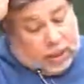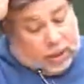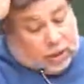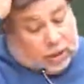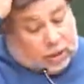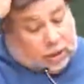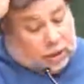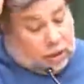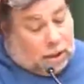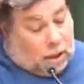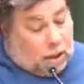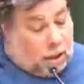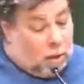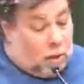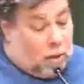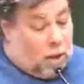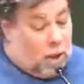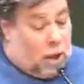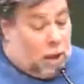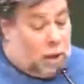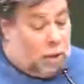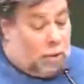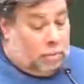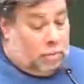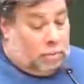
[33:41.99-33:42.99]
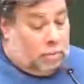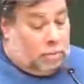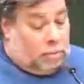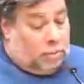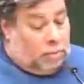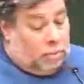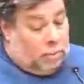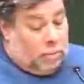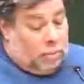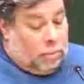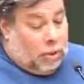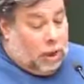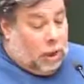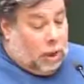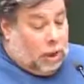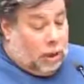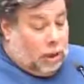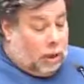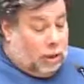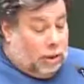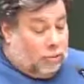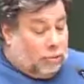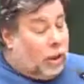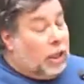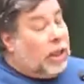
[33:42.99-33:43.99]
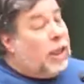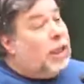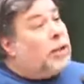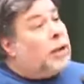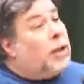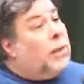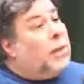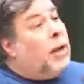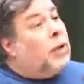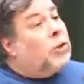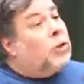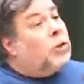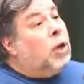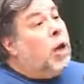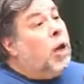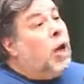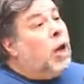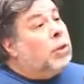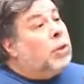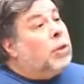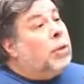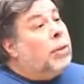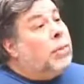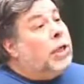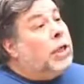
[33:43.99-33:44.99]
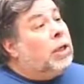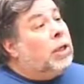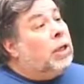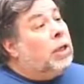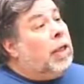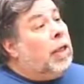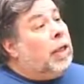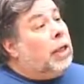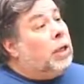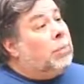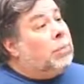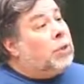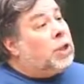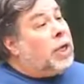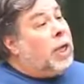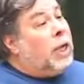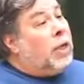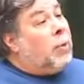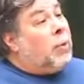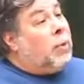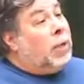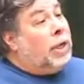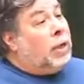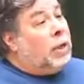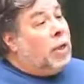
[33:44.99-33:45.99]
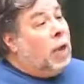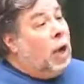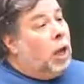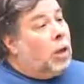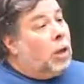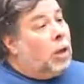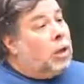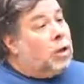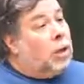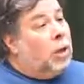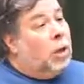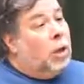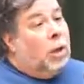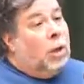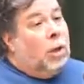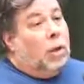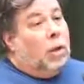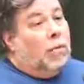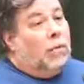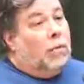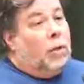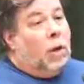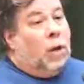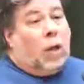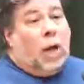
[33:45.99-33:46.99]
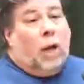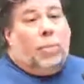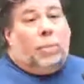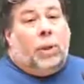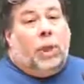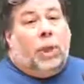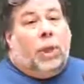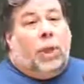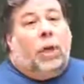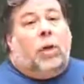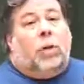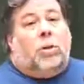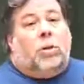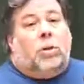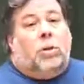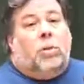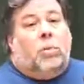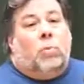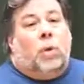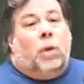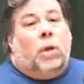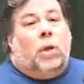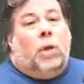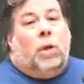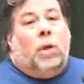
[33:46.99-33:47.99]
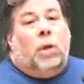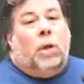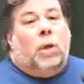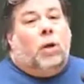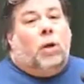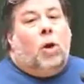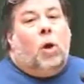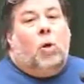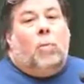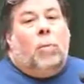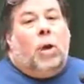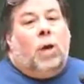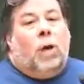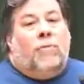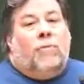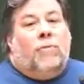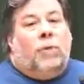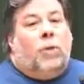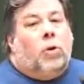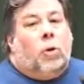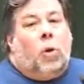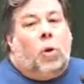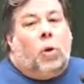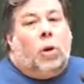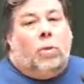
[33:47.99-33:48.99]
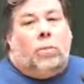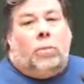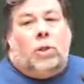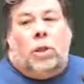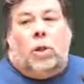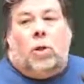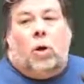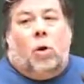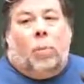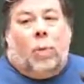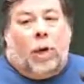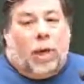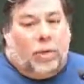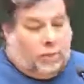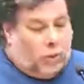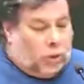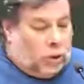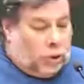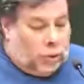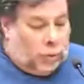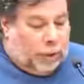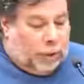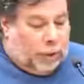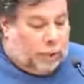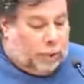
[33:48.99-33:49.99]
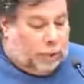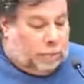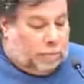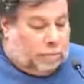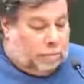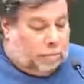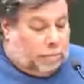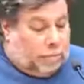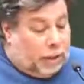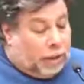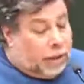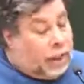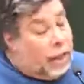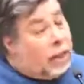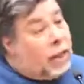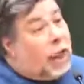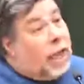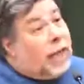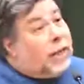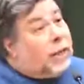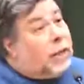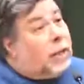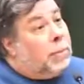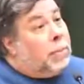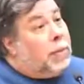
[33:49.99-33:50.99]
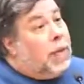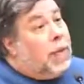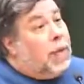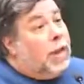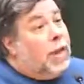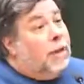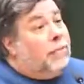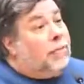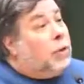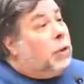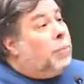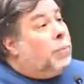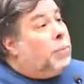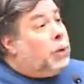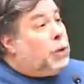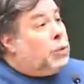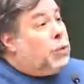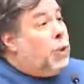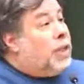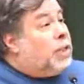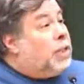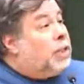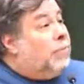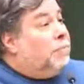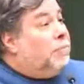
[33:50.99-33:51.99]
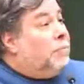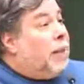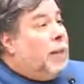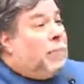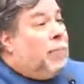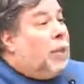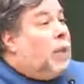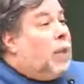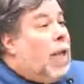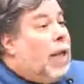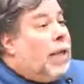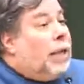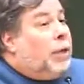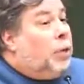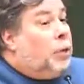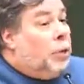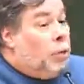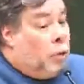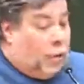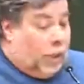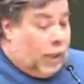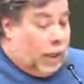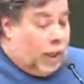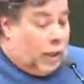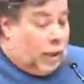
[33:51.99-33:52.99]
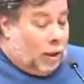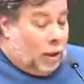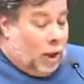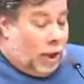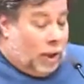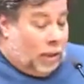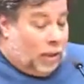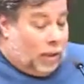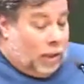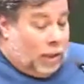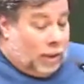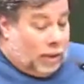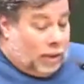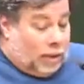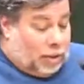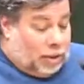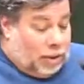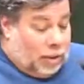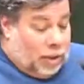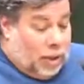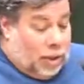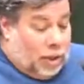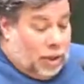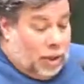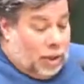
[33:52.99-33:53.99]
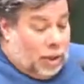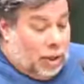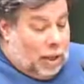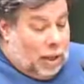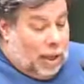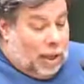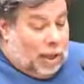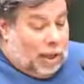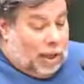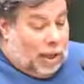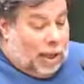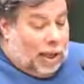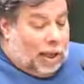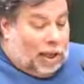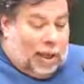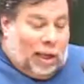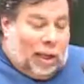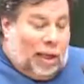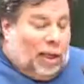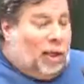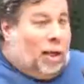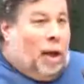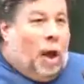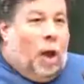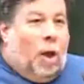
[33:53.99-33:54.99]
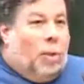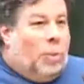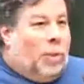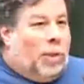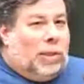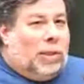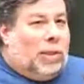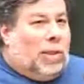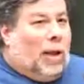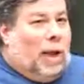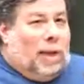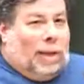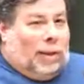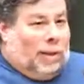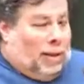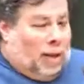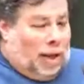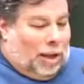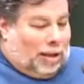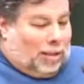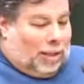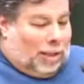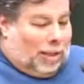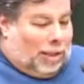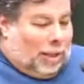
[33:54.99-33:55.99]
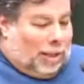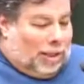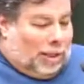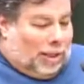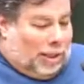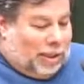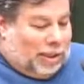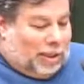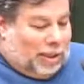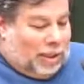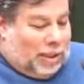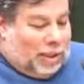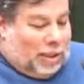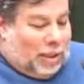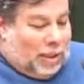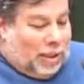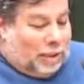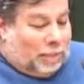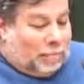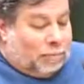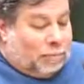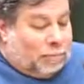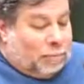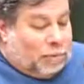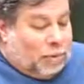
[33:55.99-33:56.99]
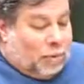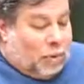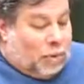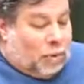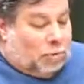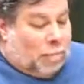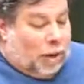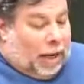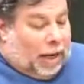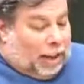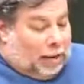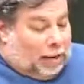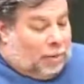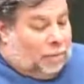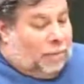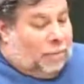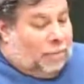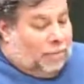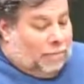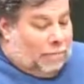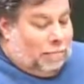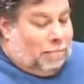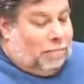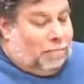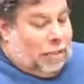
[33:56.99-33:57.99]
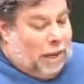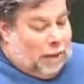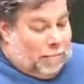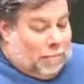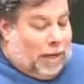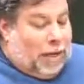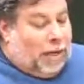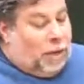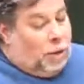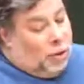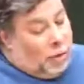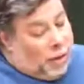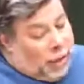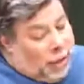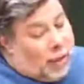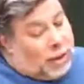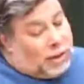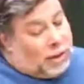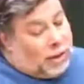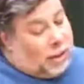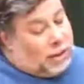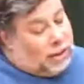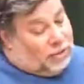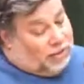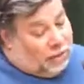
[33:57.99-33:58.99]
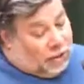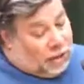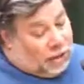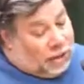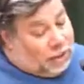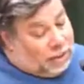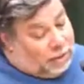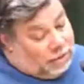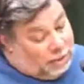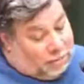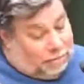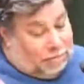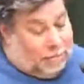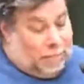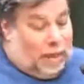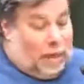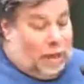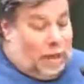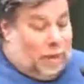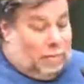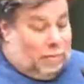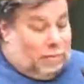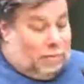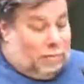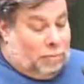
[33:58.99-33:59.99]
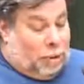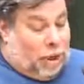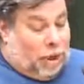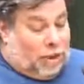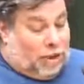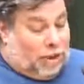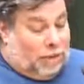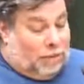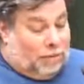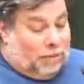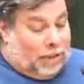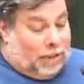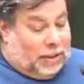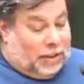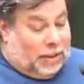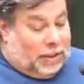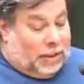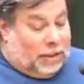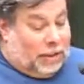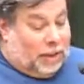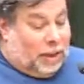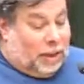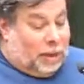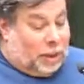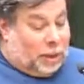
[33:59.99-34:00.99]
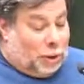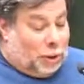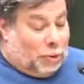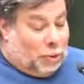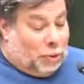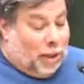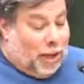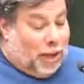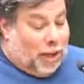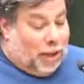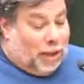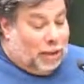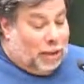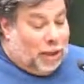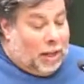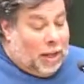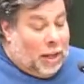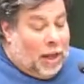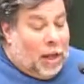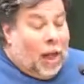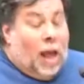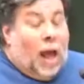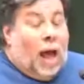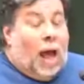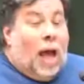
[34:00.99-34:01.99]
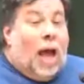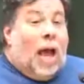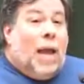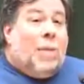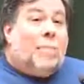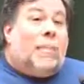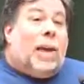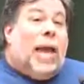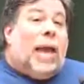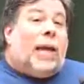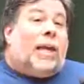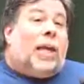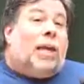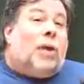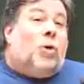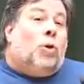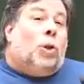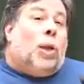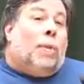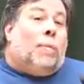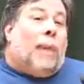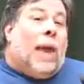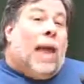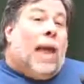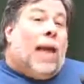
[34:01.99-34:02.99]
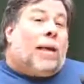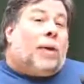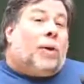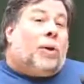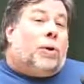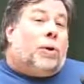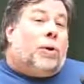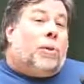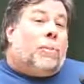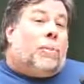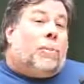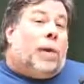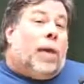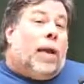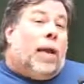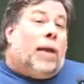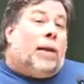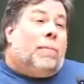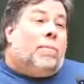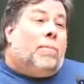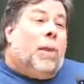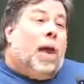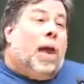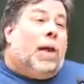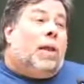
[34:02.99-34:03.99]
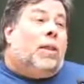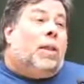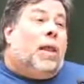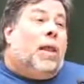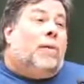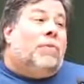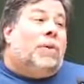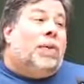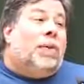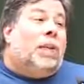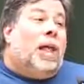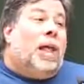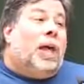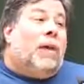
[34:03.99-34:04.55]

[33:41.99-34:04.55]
So um, uh, he lived. He somehow talked them into letting him stay at Reed College for a couple of years with no money for dorms and no money for tuition. But they liked him. If you're persuasive and people like you, you can get a lot of things. And he, he always got lots of things easy by, by being who he is, and he's very um, impressive and intelligent. Well, I'm back at Hewlett Packard, and my love in